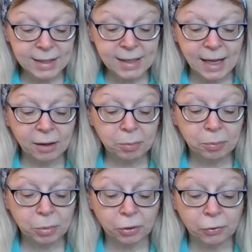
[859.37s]
cent
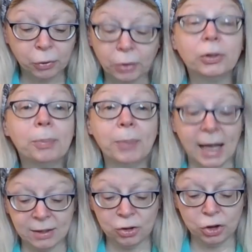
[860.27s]
for foot
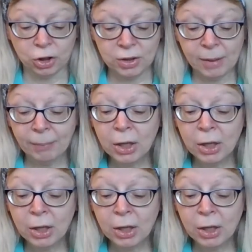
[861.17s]
passengers,